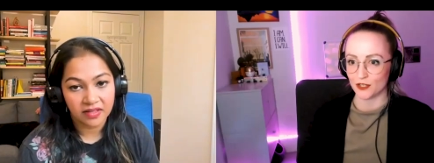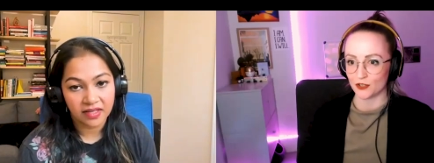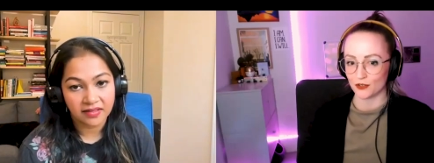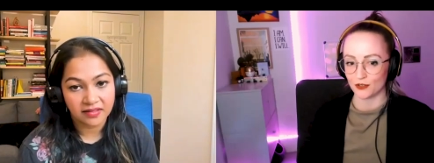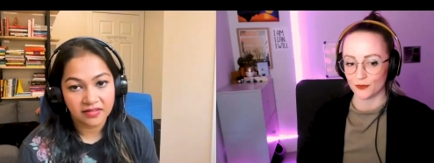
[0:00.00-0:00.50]
Speaker 1: me yeah.
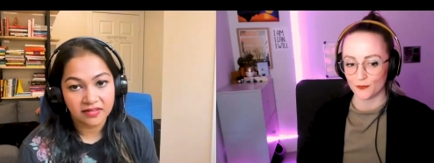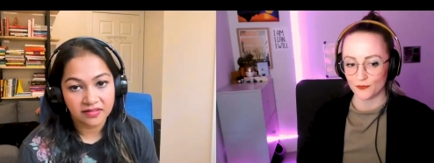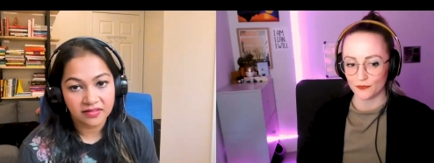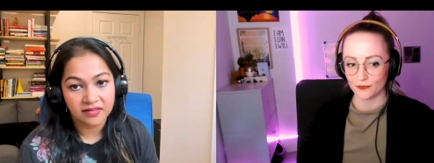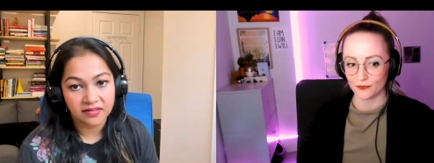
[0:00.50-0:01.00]
to
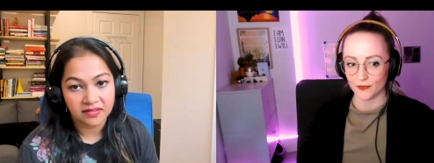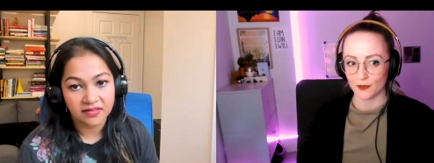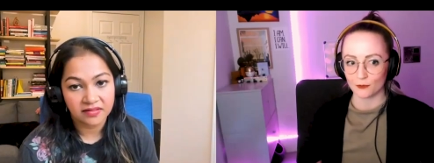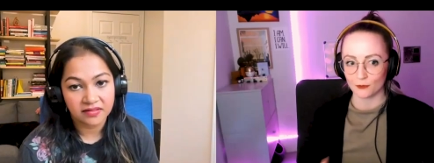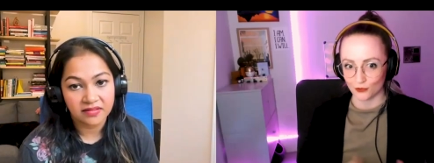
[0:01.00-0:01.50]

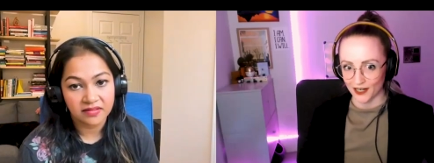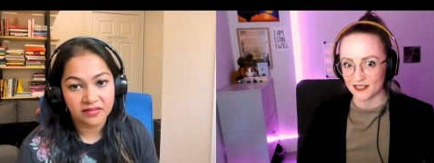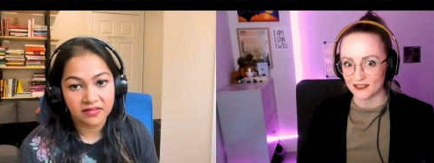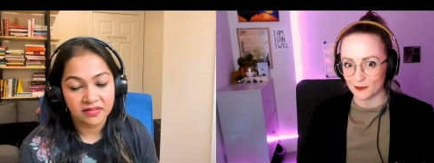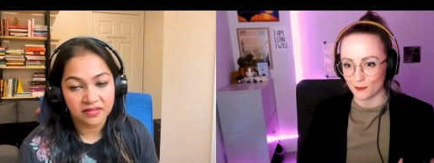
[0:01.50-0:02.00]

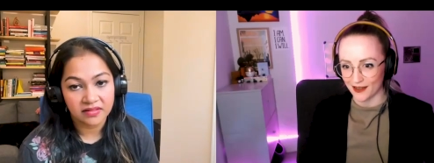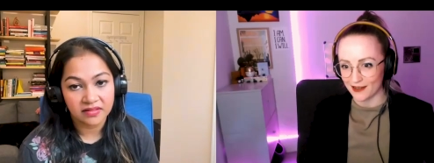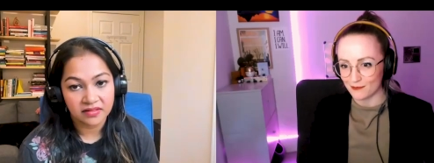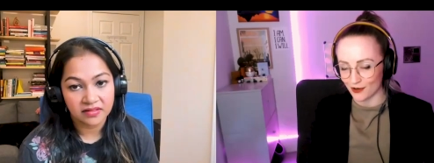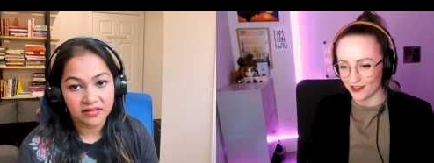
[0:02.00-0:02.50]
write
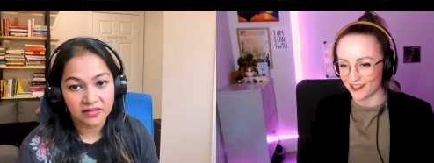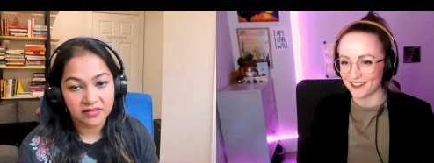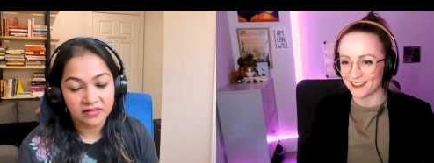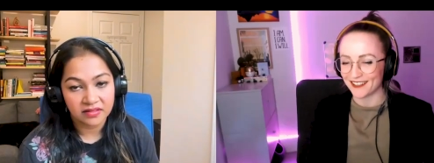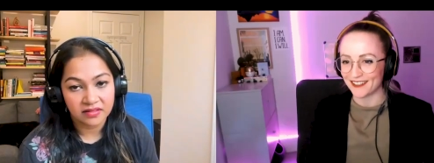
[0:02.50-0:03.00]
my book
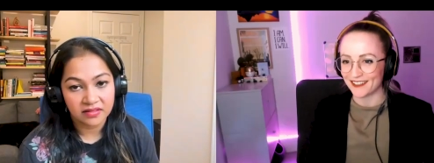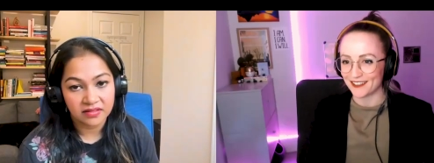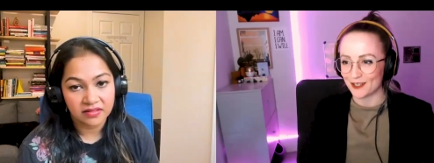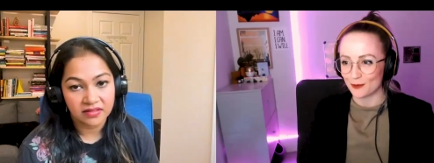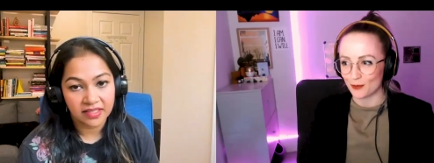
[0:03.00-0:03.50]

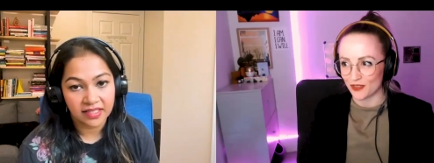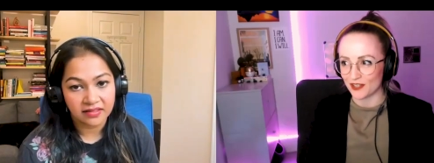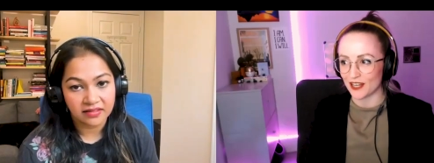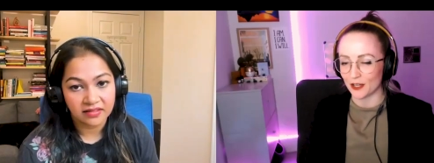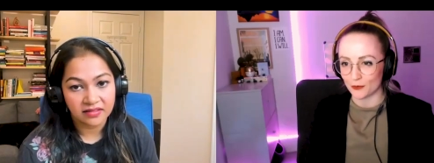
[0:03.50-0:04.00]

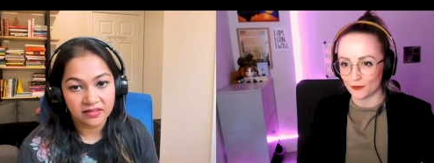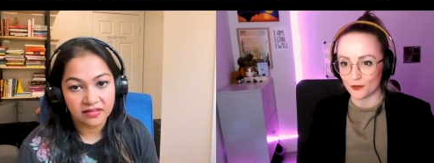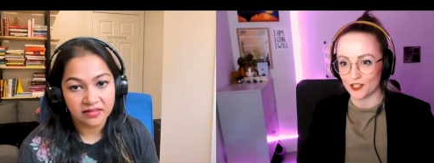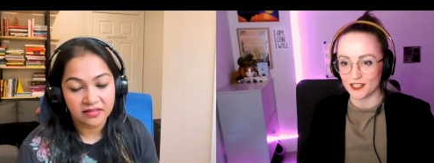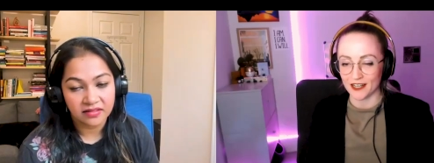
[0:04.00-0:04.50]
within like
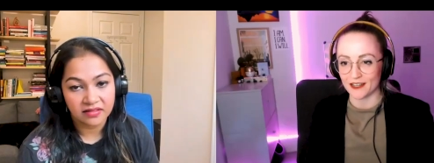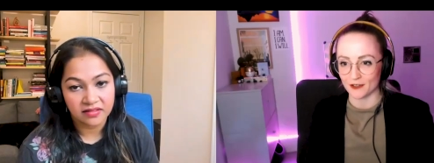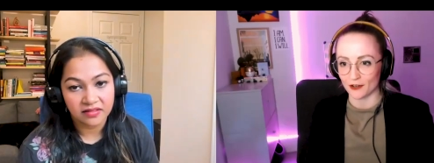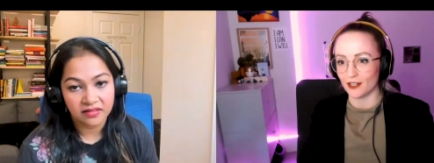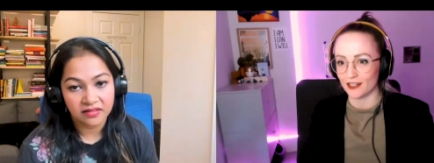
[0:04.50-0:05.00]
40
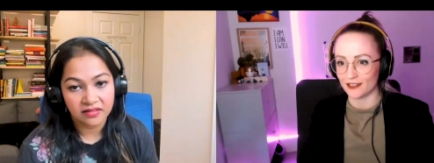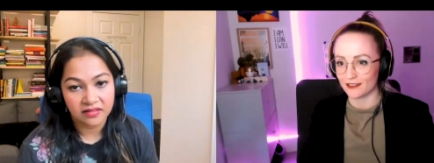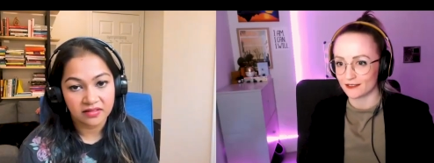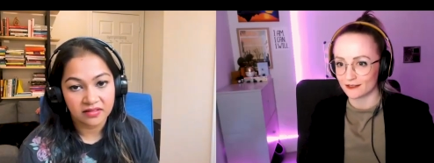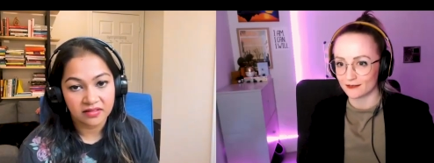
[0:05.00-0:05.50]
days
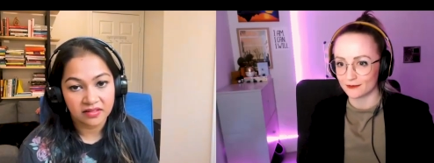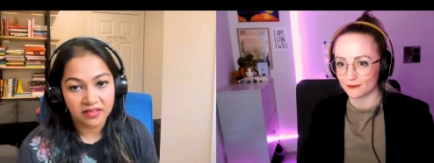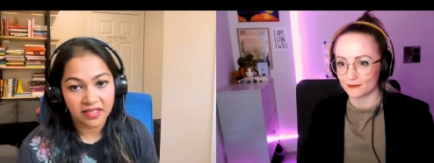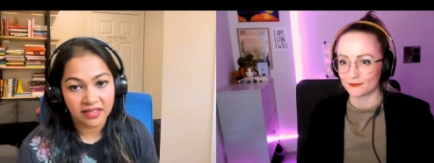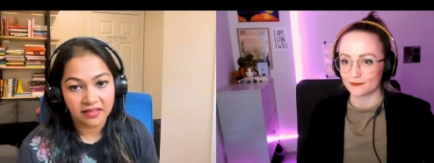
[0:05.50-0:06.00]
only.
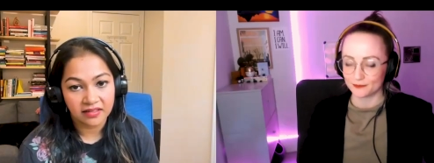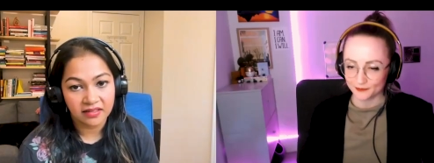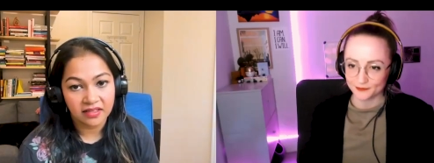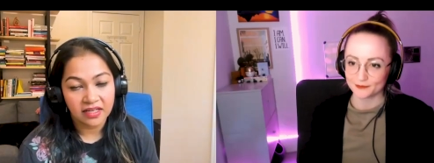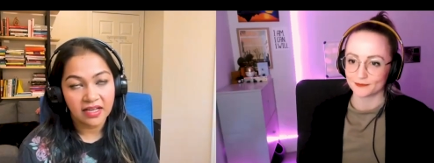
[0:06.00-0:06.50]
Speaker 2: Yeah.
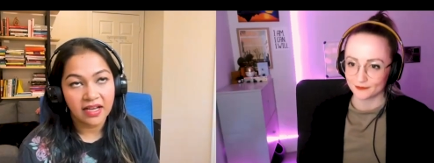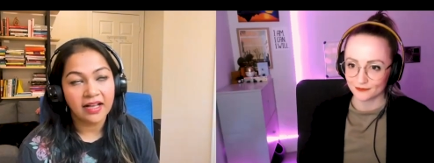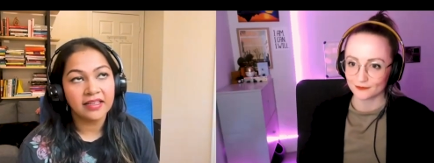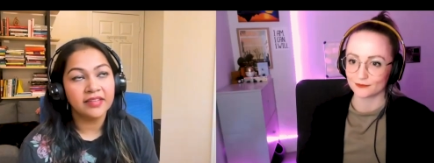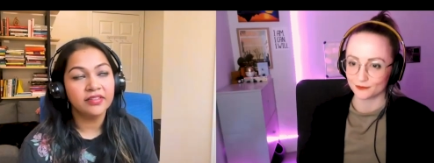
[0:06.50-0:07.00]

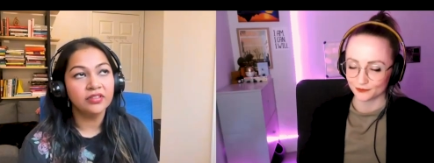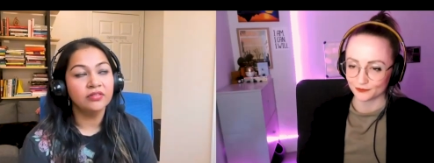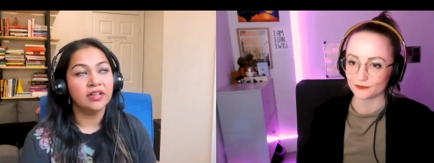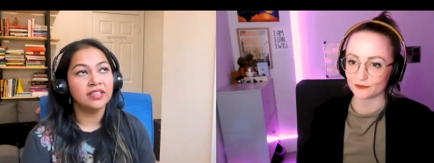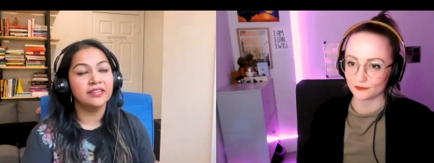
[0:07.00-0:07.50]
I'll give
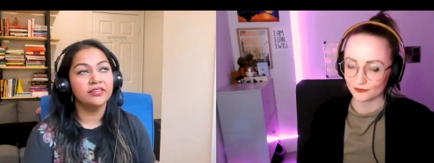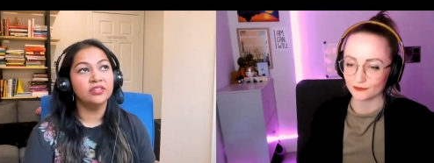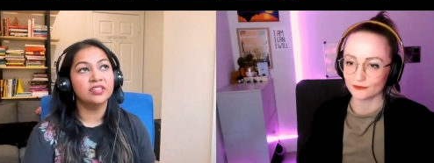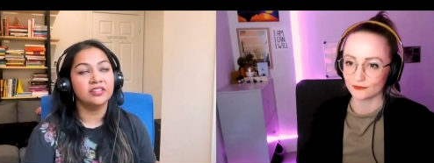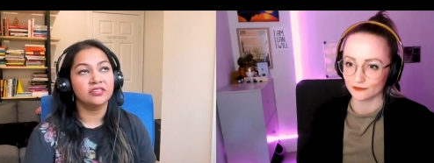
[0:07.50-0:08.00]
you I'll give
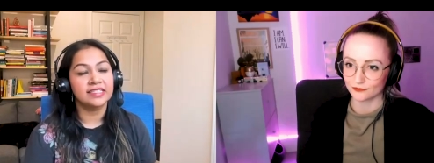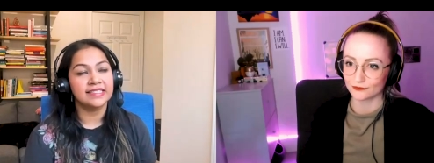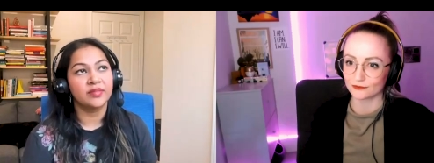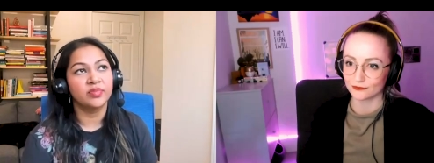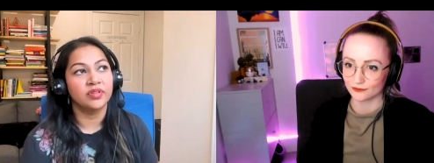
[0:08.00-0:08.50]
you another
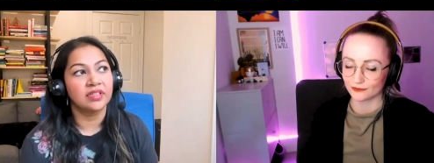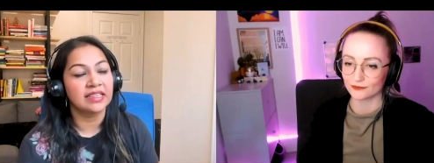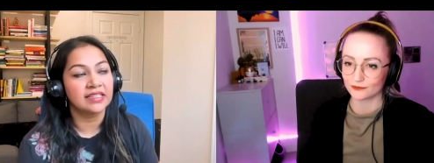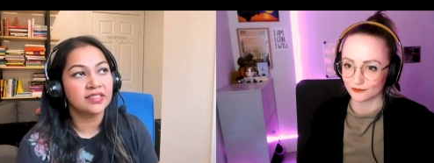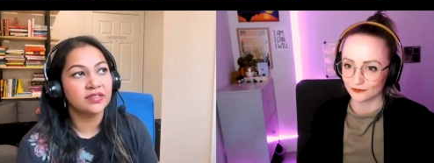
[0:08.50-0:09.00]

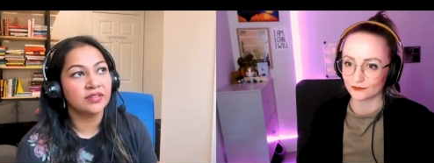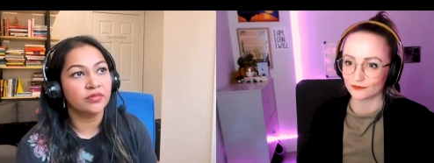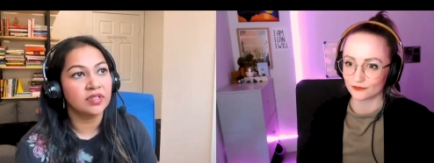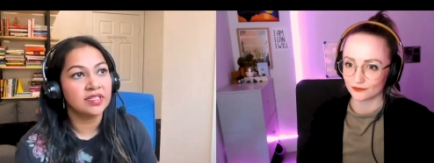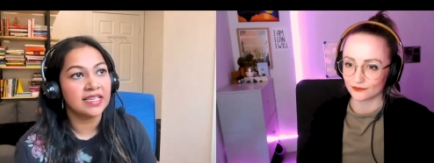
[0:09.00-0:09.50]
example. This
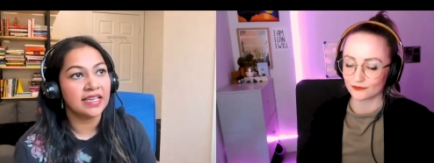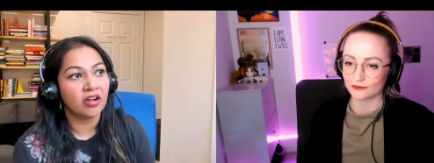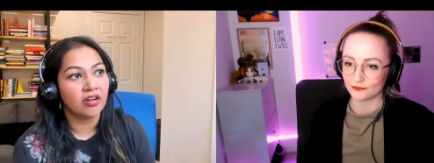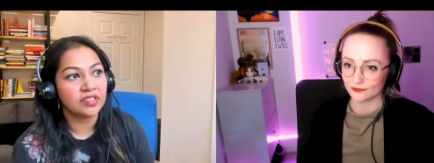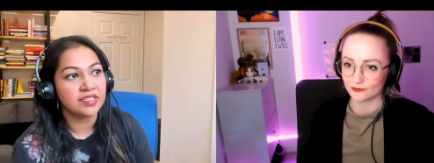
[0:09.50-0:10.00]
was a
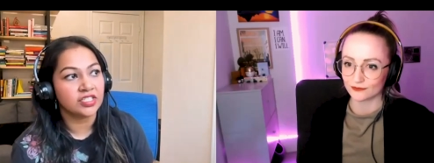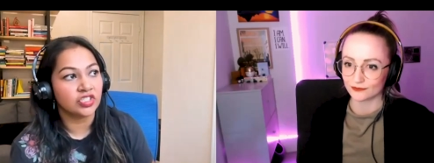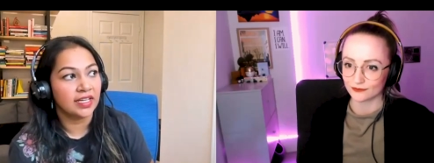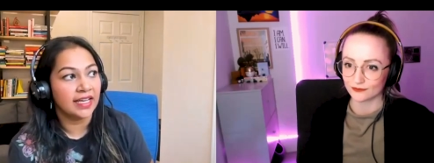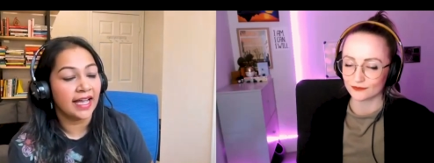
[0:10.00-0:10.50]

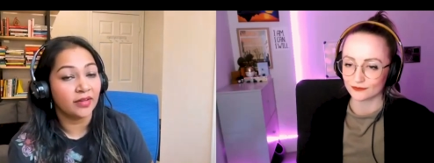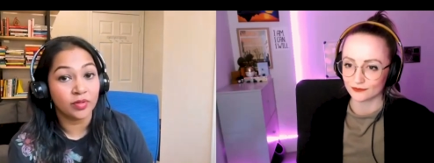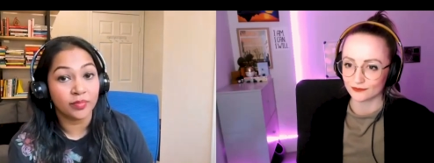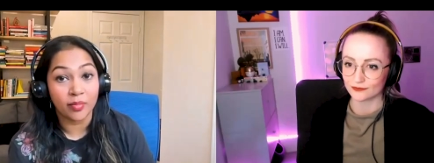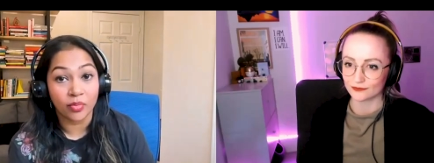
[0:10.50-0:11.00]
conversation I had
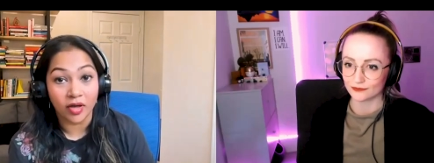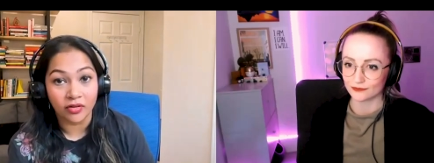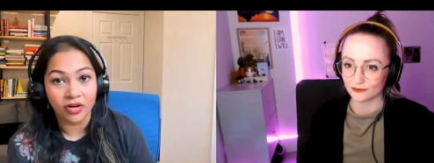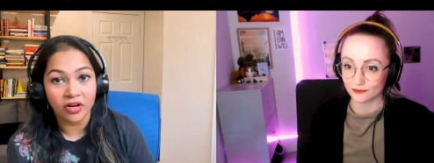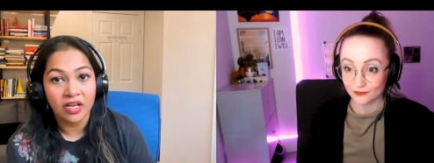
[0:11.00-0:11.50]
with my
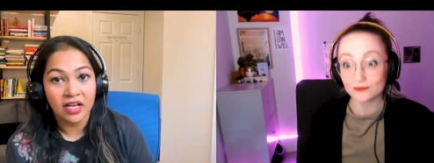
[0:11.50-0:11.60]
brother